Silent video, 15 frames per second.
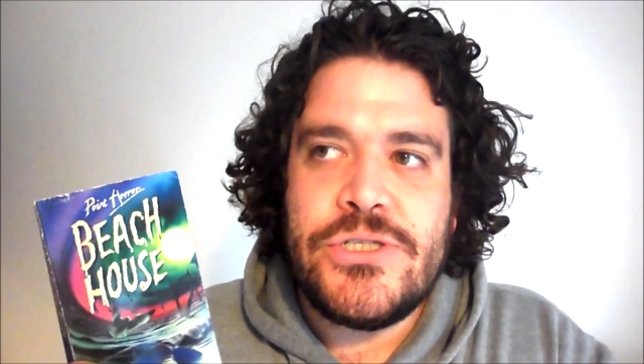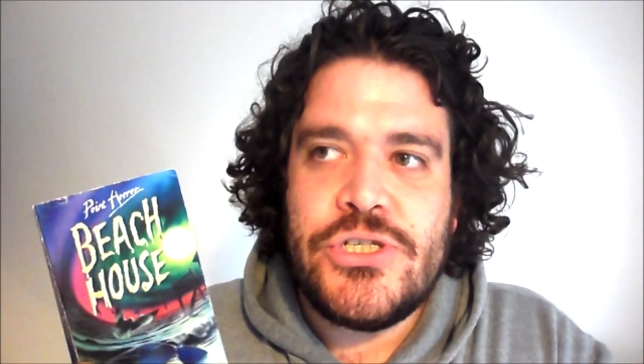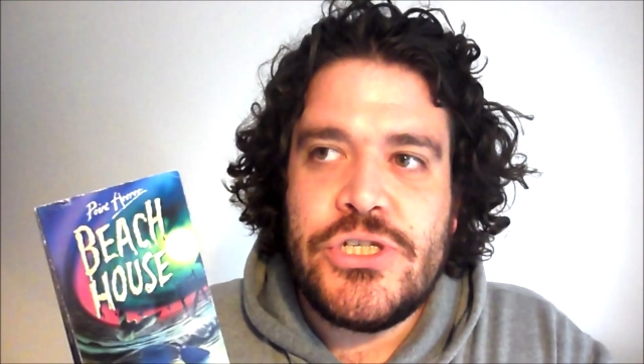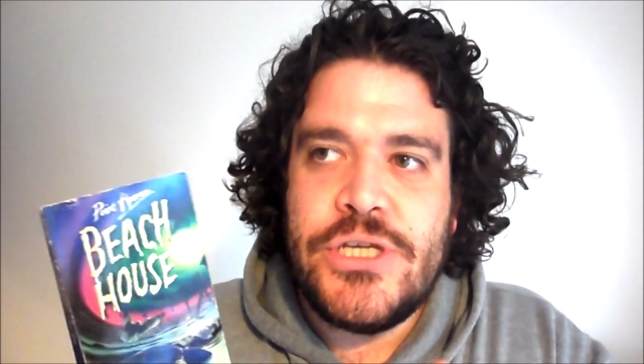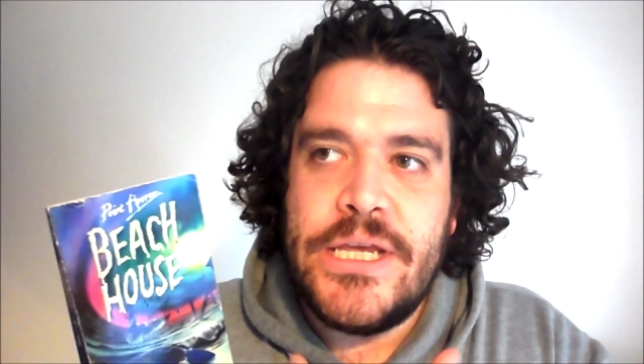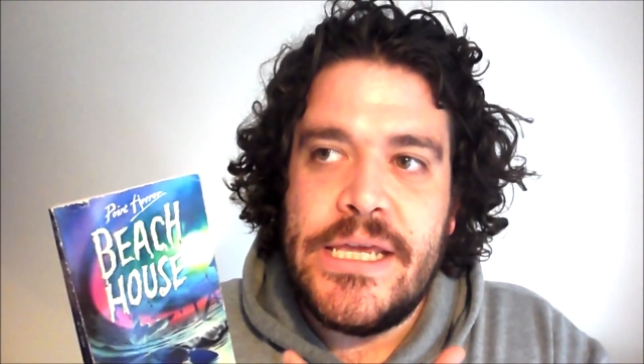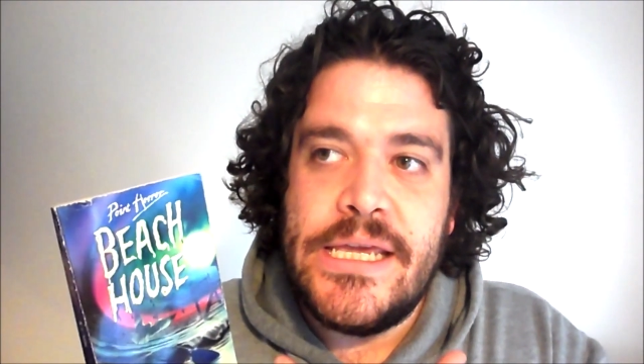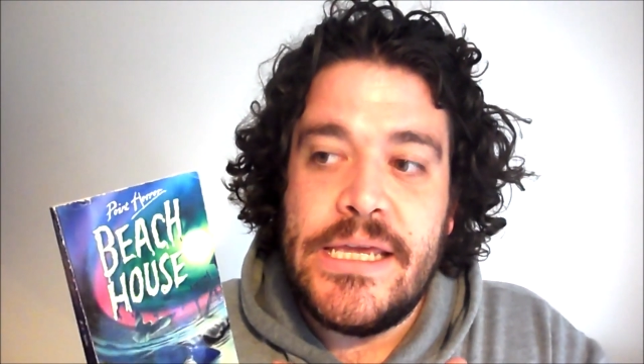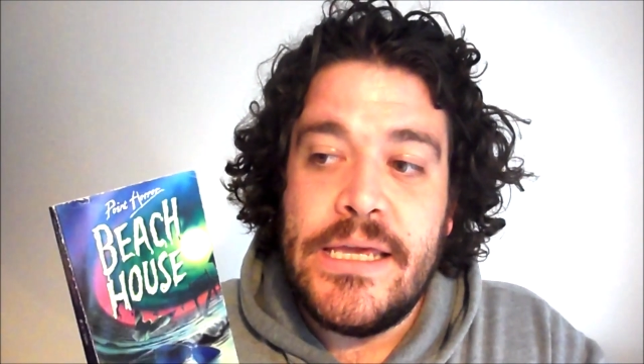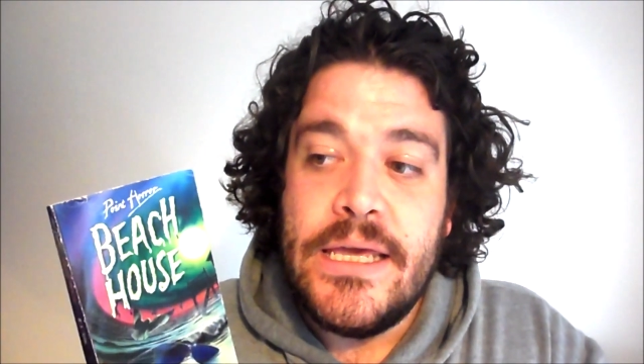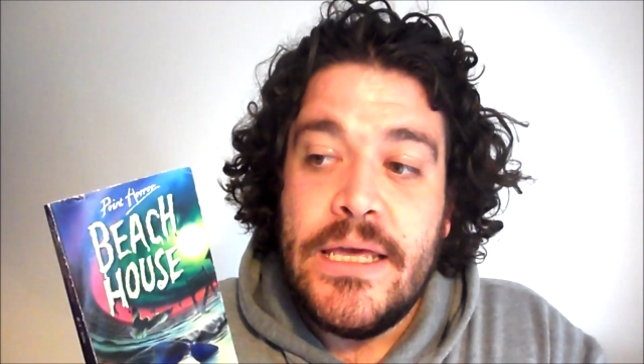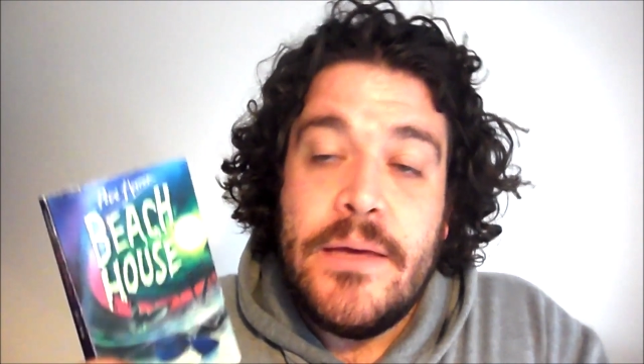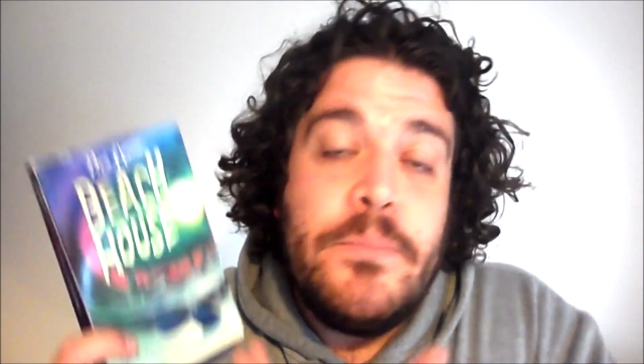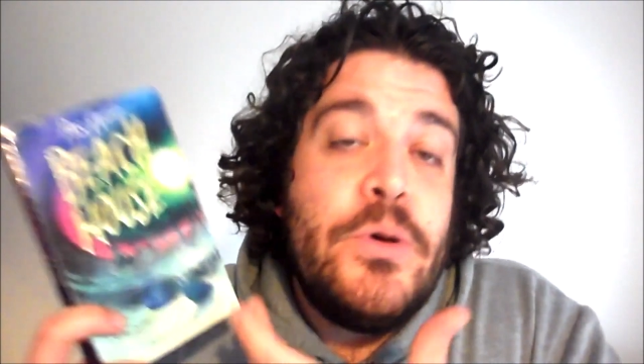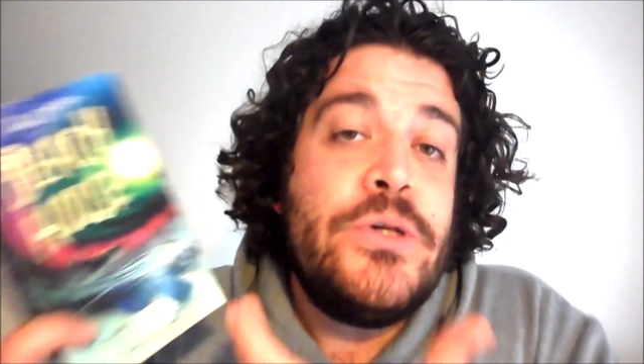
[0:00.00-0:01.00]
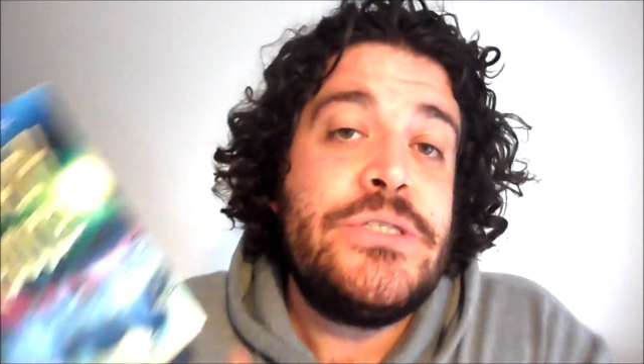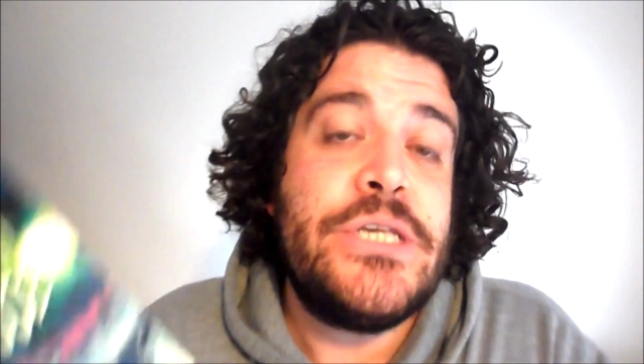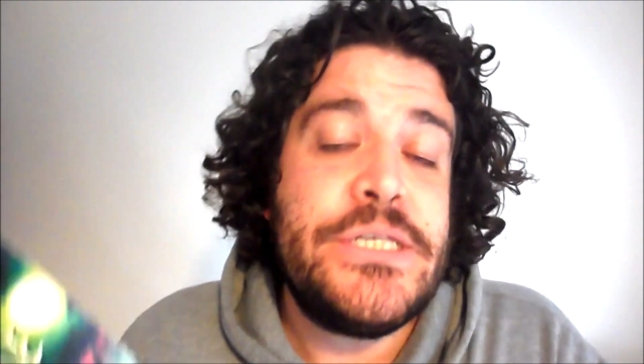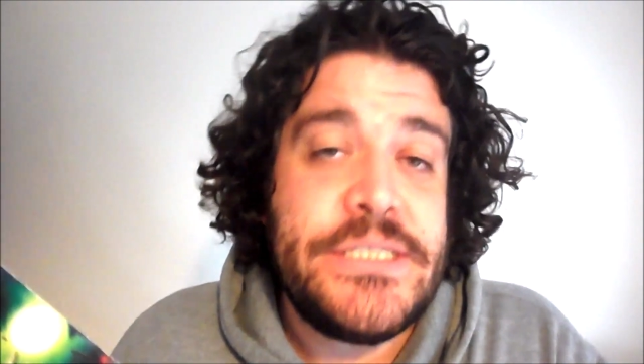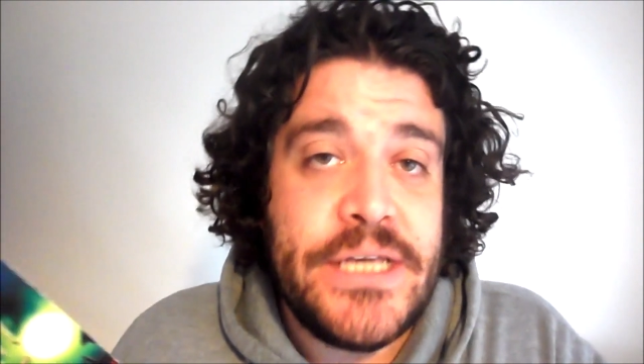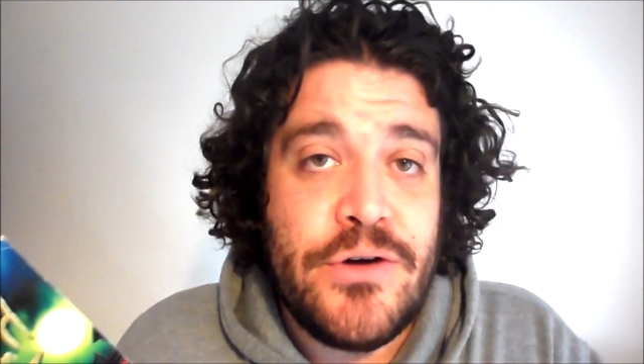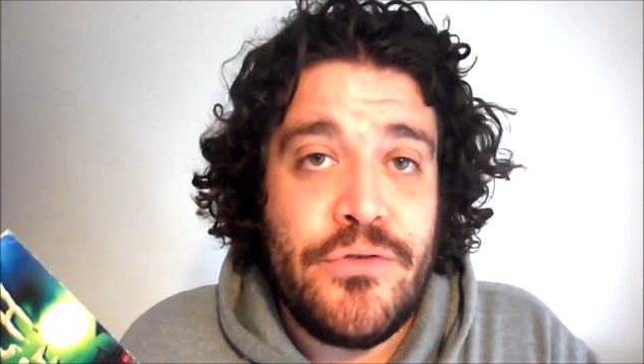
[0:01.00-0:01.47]
she puts
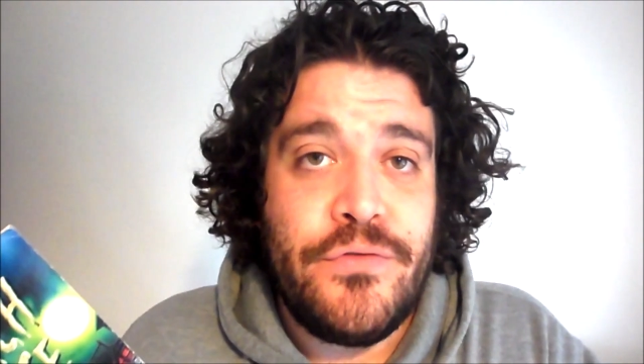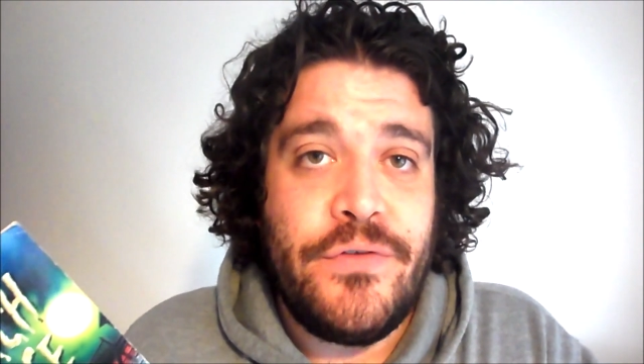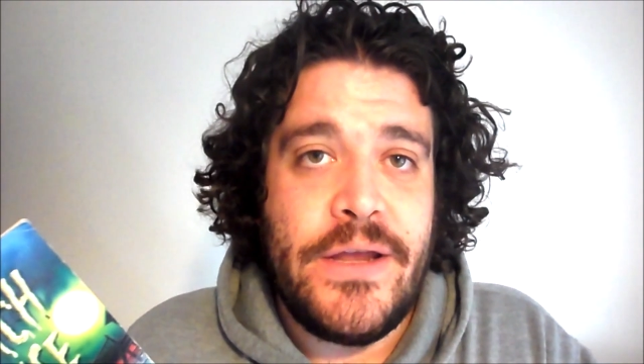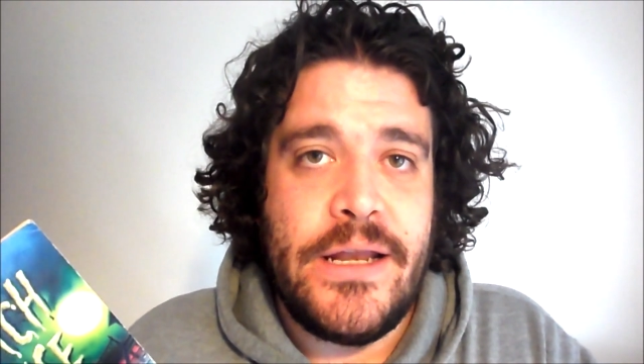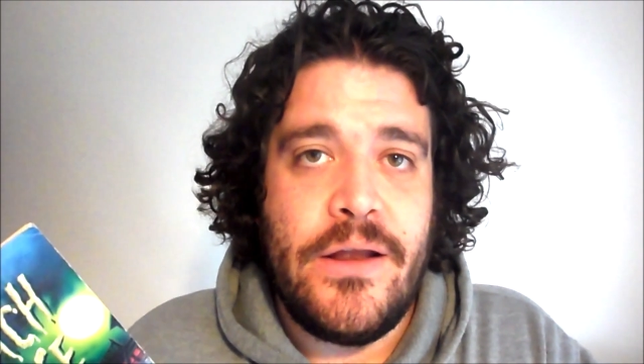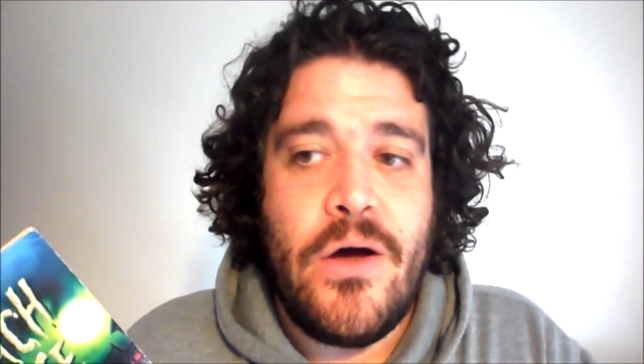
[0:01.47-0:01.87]
herself in,